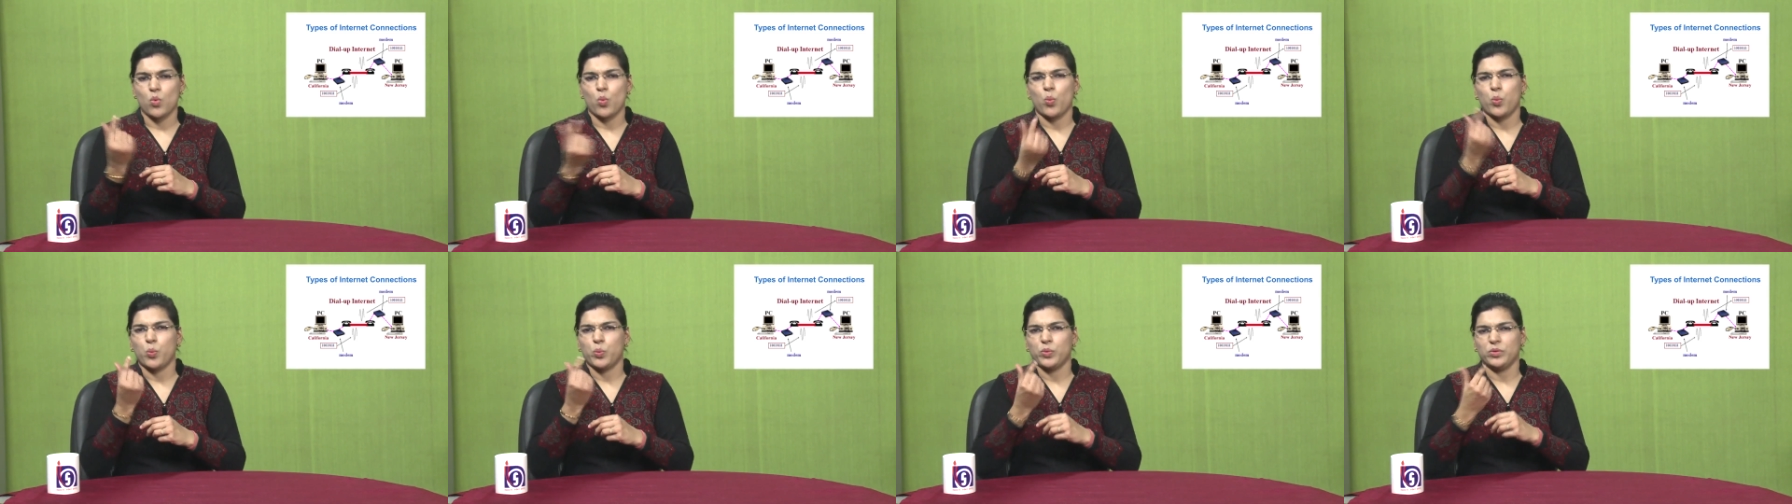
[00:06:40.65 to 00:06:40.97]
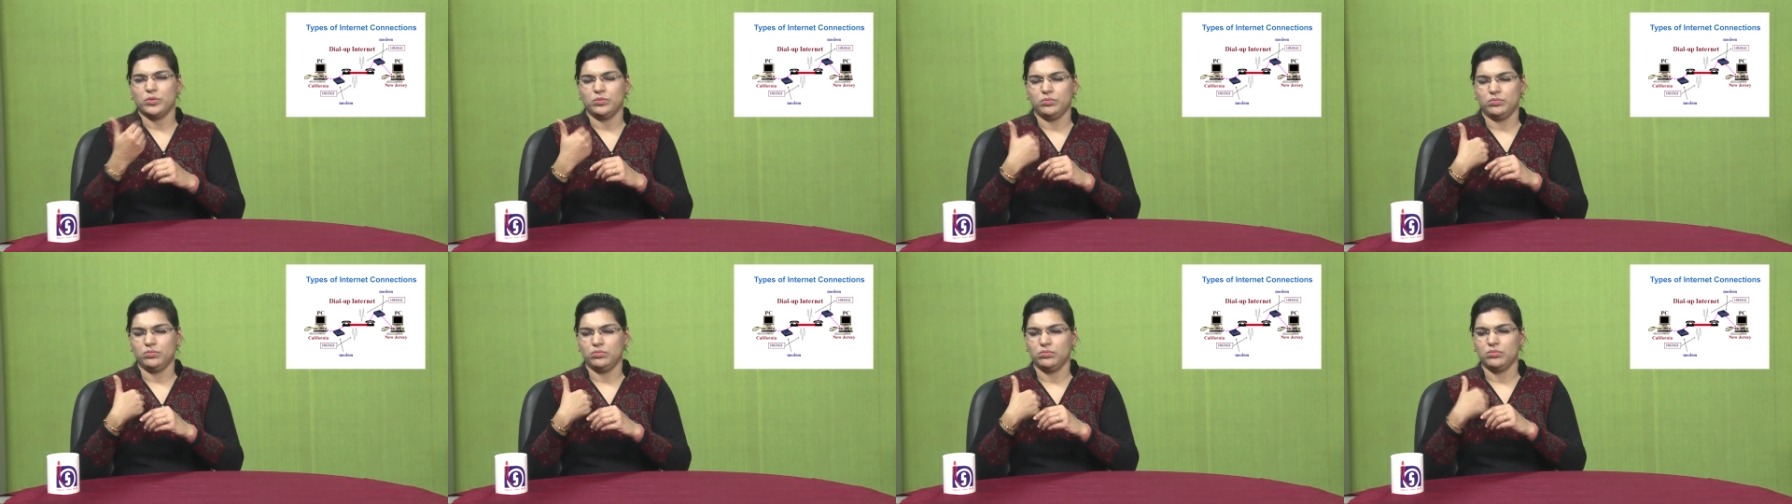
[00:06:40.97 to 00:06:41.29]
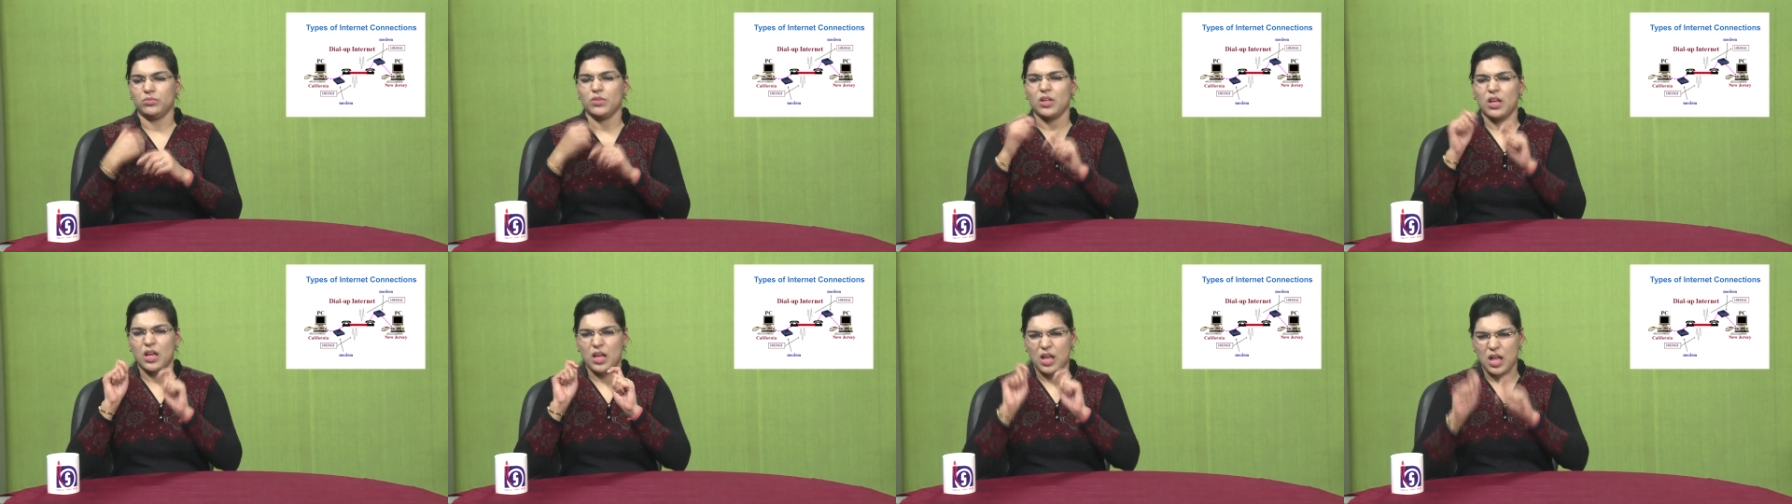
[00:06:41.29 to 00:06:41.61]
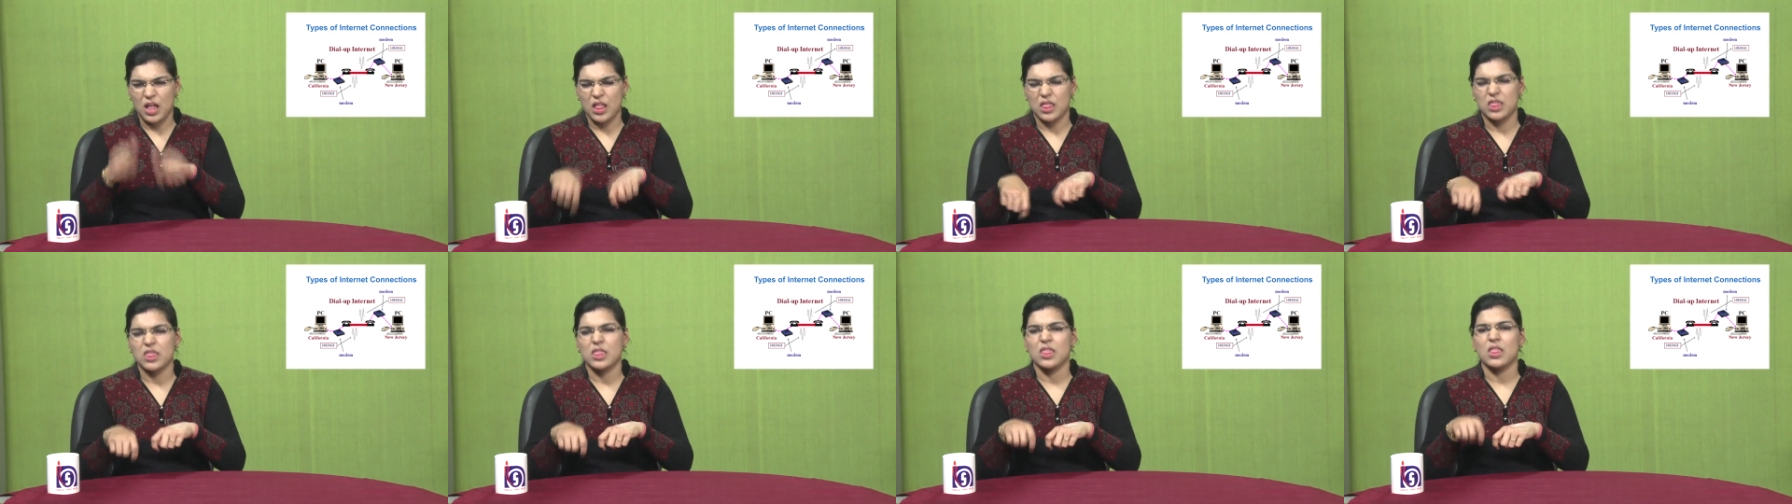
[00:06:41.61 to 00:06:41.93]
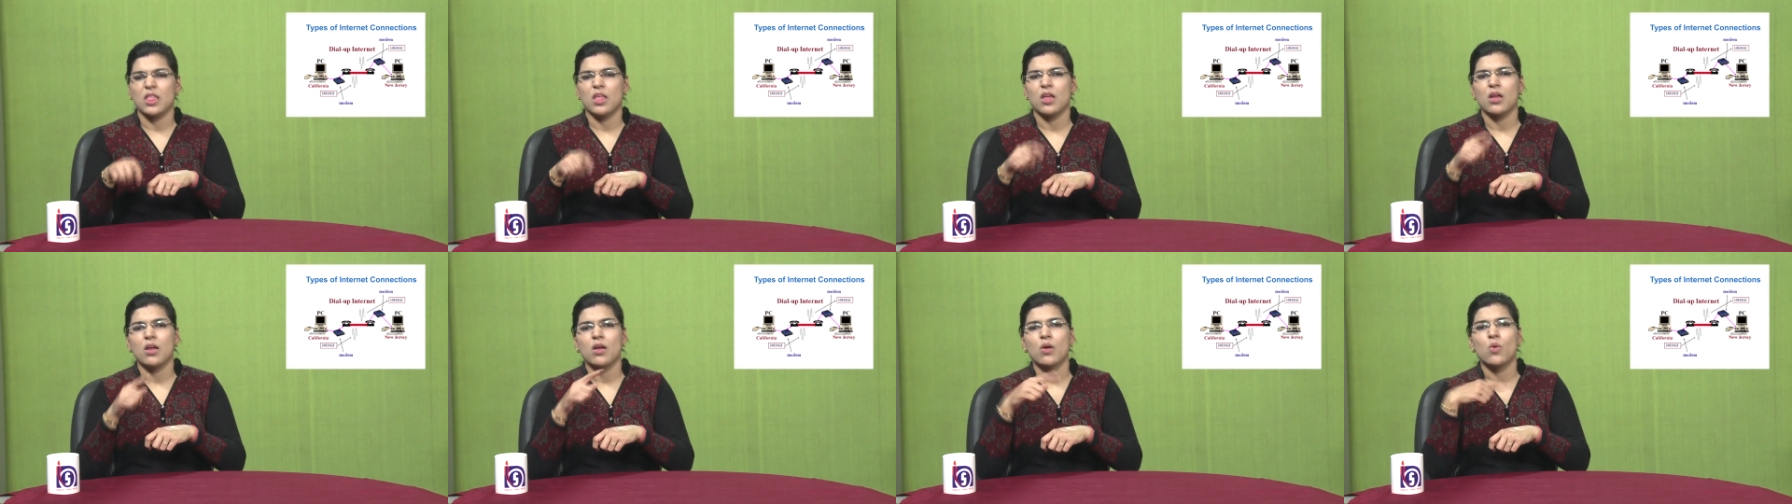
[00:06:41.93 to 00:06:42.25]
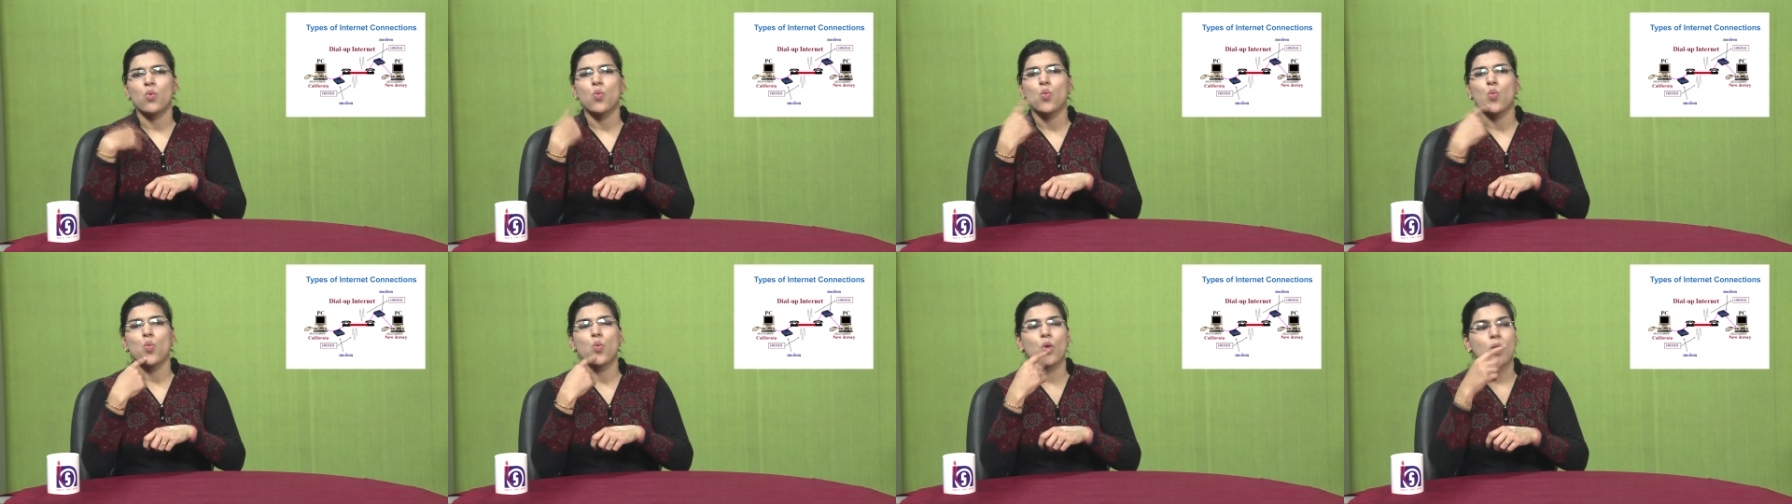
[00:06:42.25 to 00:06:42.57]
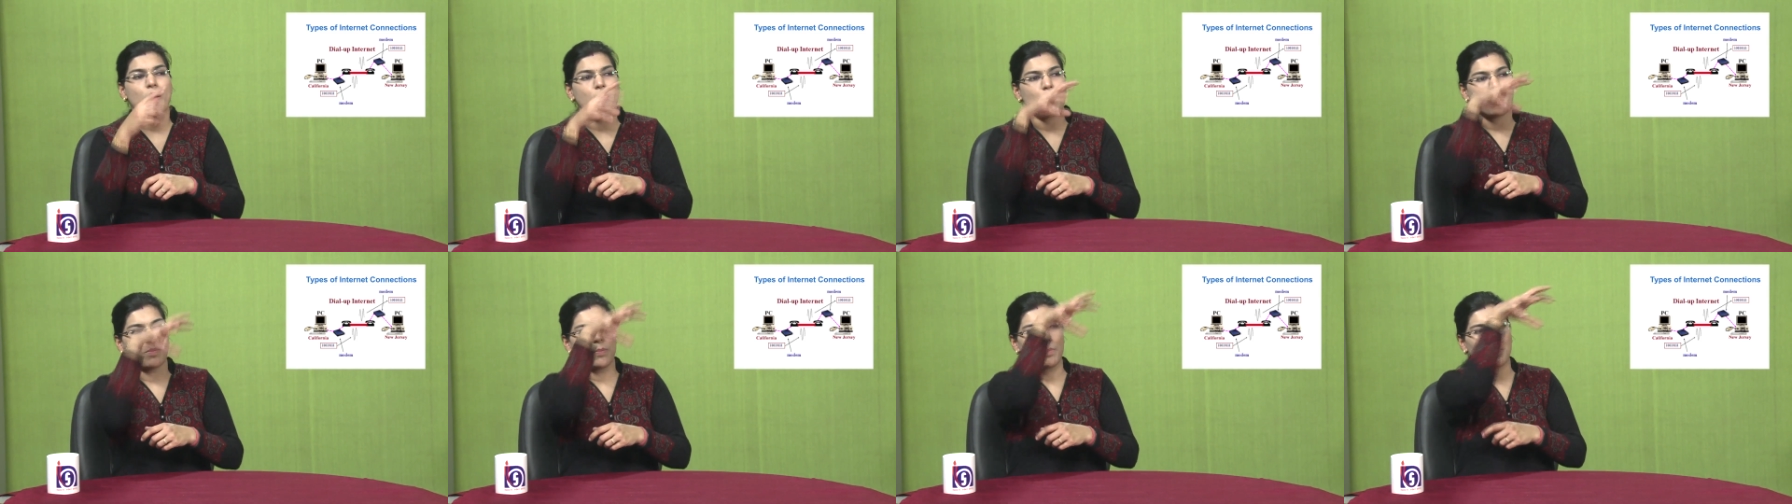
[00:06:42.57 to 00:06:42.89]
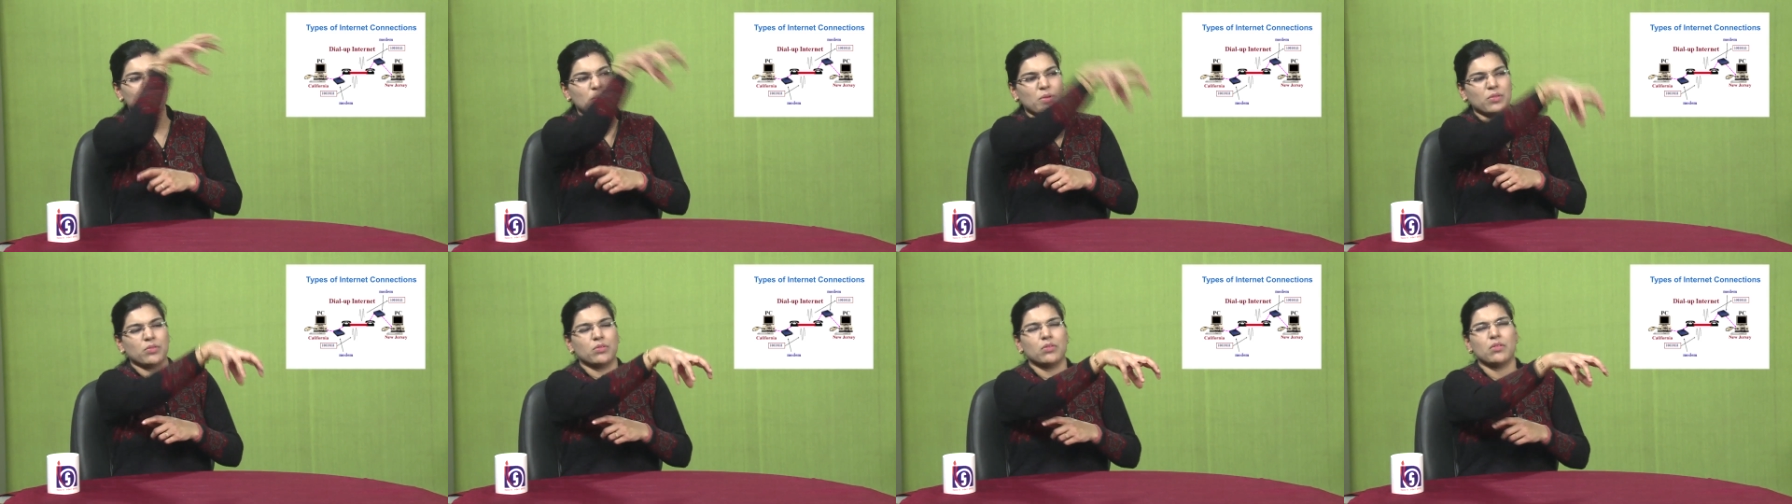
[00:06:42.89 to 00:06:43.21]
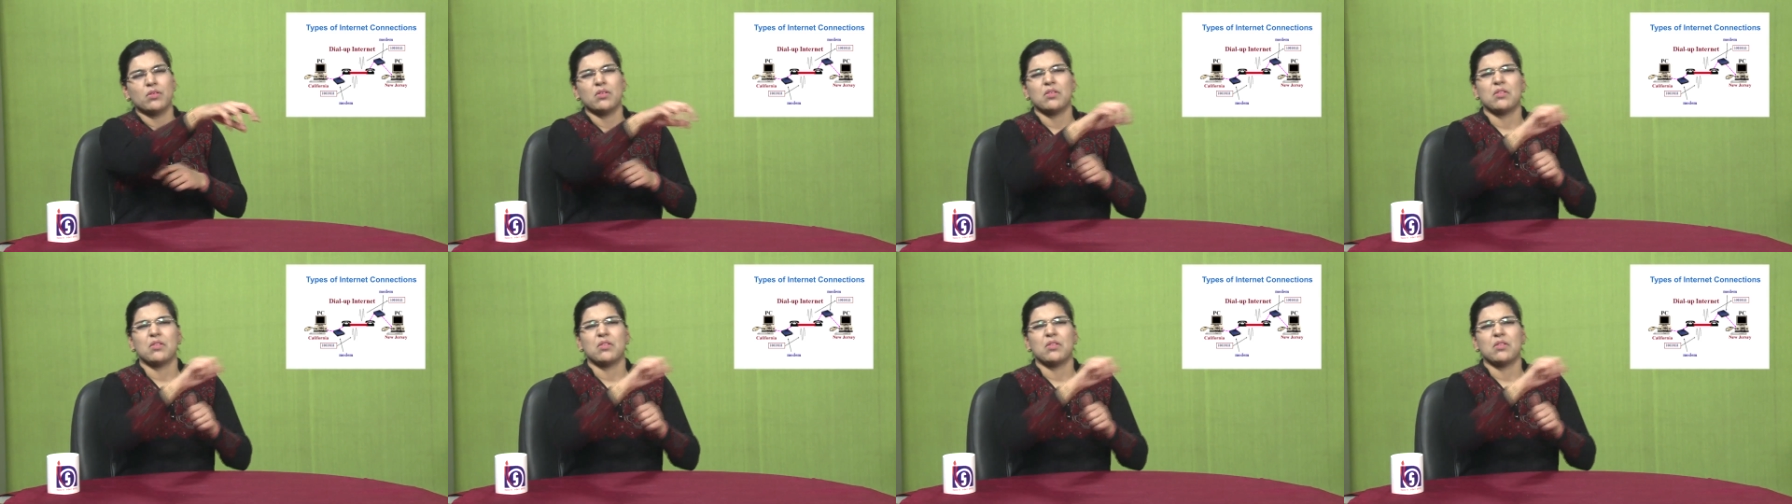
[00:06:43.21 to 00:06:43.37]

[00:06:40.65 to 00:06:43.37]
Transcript: So for example, if you want to send